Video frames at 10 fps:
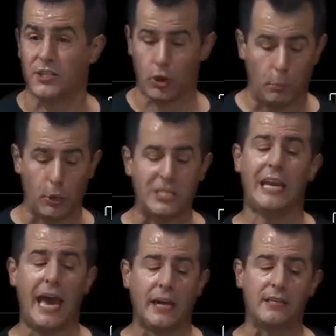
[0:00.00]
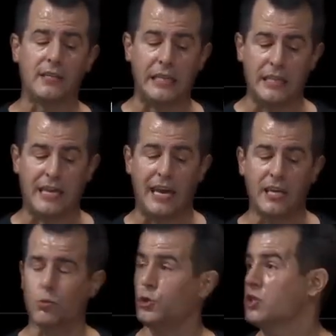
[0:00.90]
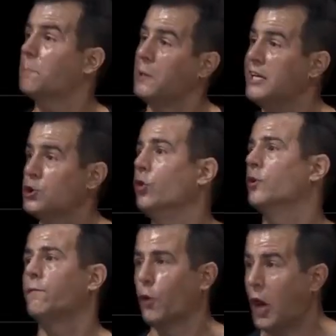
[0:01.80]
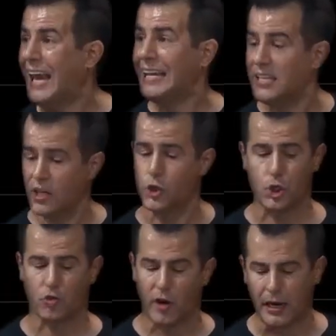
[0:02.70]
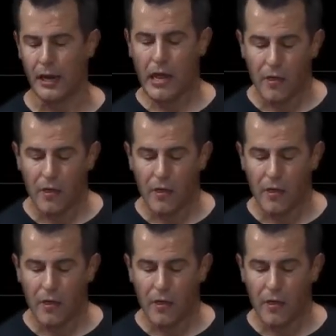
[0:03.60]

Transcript: So percent %s in this case, which is a placeholder for any such string.